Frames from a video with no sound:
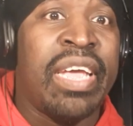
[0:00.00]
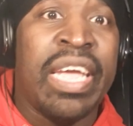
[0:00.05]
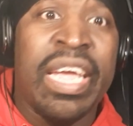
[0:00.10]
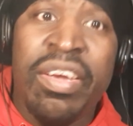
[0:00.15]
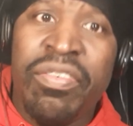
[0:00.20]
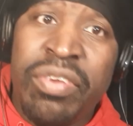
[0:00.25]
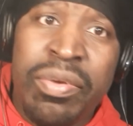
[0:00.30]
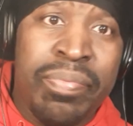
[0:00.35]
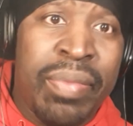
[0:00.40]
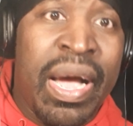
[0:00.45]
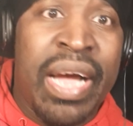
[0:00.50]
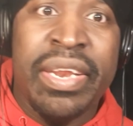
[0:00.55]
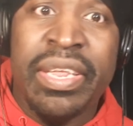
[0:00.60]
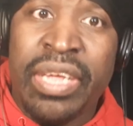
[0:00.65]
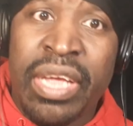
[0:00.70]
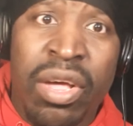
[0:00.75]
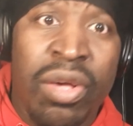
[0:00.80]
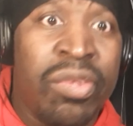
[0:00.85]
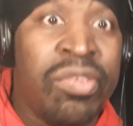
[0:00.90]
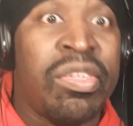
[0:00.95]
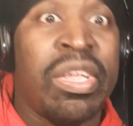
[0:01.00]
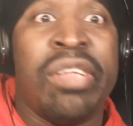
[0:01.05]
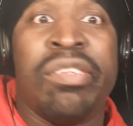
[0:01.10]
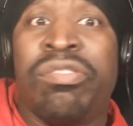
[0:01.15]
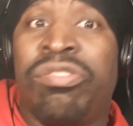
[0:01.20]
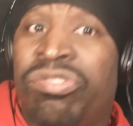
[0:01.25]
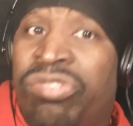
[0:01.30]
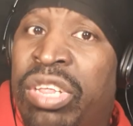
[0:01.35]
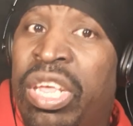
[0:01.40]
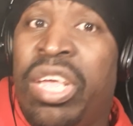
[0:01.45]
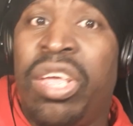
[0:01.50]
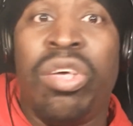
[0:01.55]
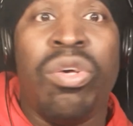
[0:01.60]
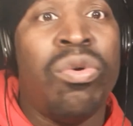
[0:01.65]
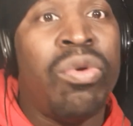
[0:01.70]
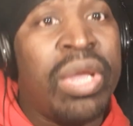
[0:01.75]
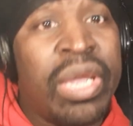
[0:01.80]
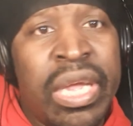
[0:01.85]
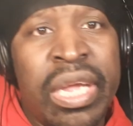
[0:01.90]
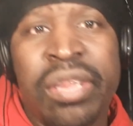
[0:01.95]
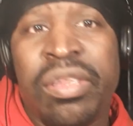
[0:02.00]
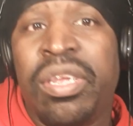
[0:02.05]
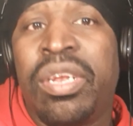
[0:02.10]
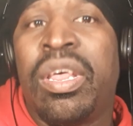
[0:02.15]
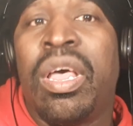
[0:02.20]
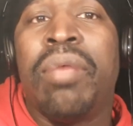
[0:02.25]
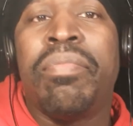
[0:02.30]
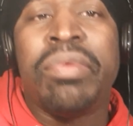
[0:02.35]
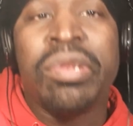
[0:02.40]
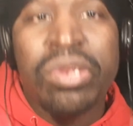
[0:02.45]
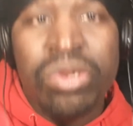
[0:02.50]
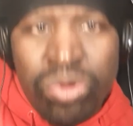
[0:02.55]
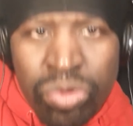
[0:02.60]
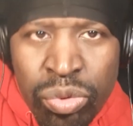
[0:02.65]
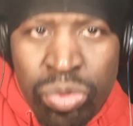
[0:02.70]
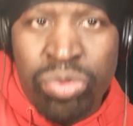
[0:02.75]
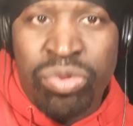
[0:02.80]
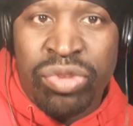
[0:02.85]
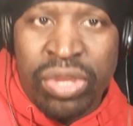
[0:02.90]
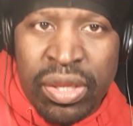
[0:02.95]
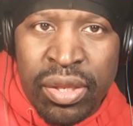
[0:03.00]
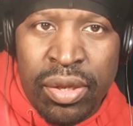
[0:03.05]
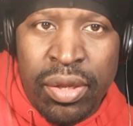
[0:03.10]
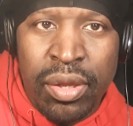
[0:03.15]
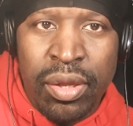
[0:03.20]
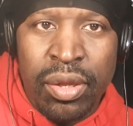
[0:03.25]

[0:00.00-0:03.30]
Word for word: everybody else and still ended up losing.